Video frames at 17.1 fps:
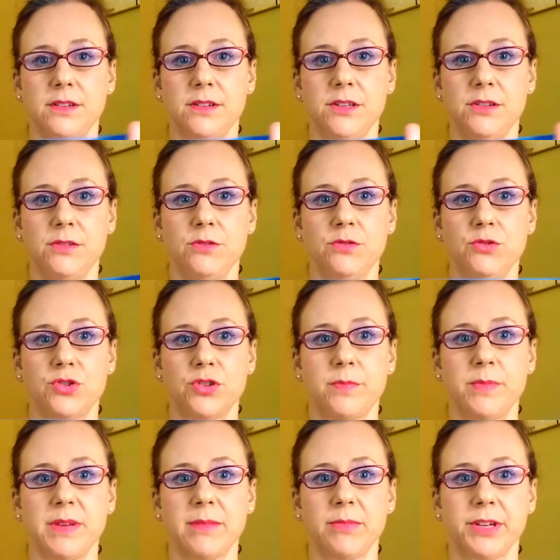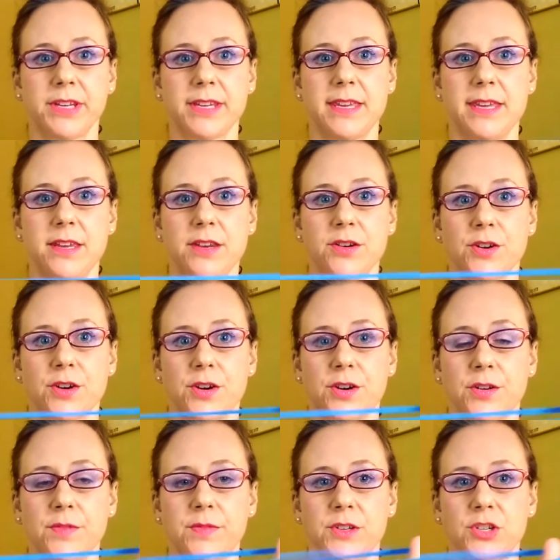you should be able to
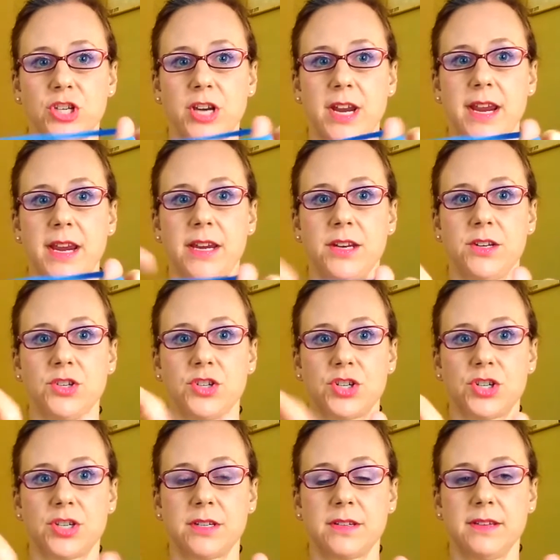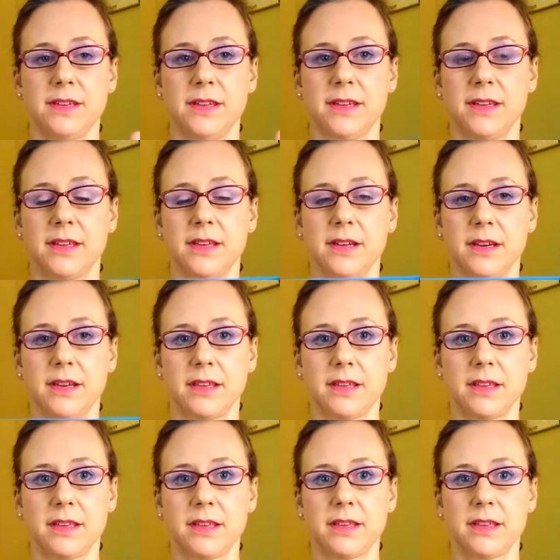hear the change in
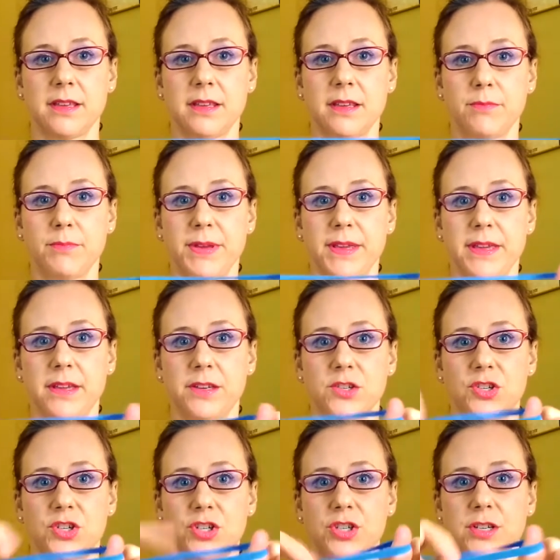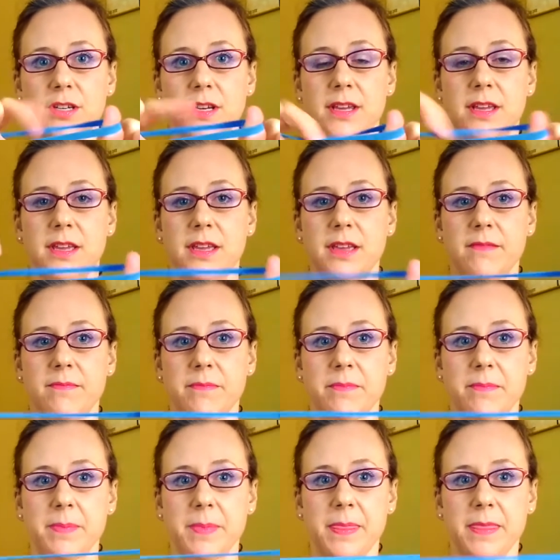pitch.
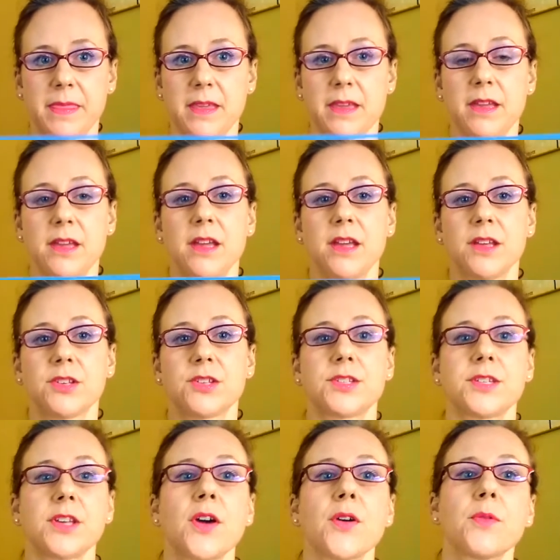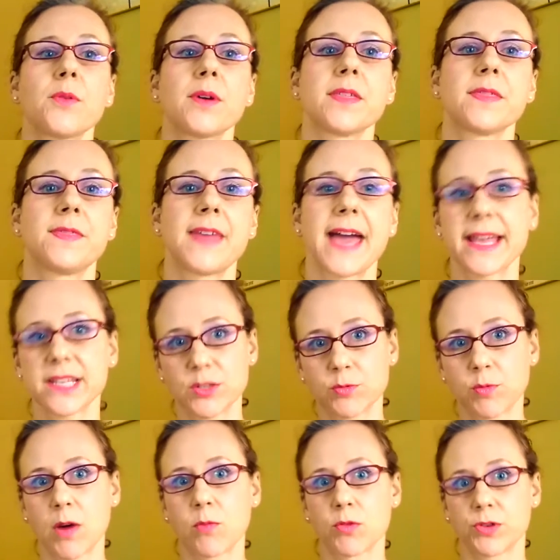So that's
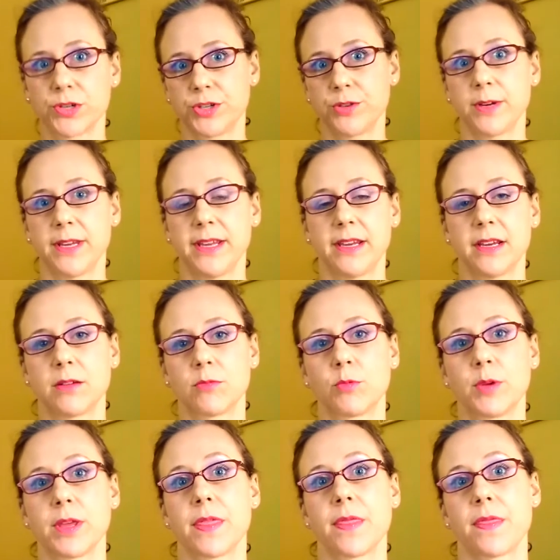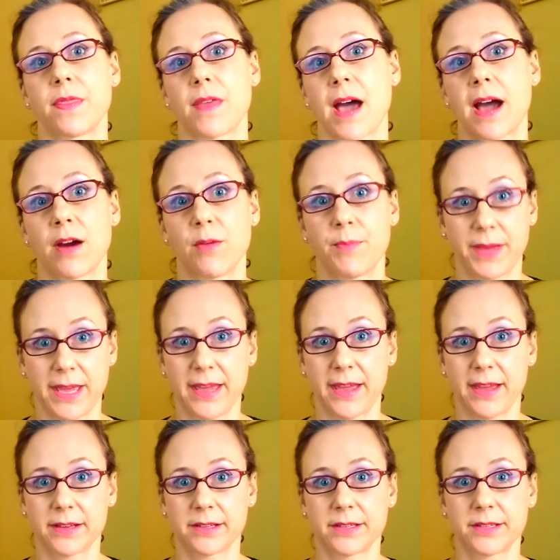what we're doing with our
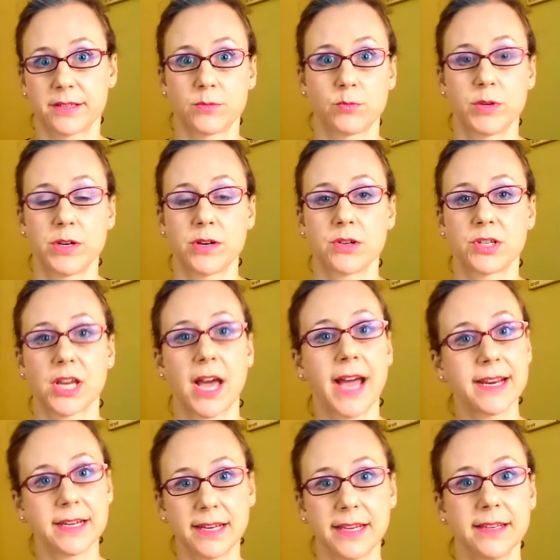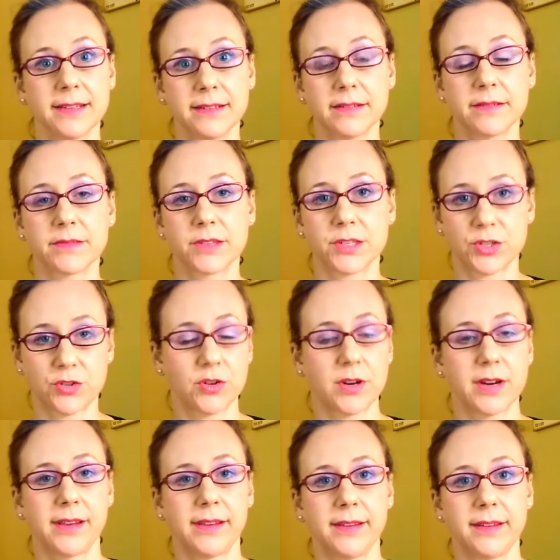pegs. We're tightening the
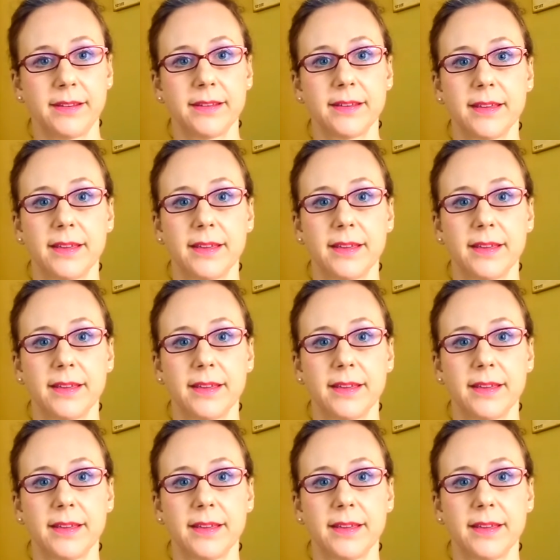string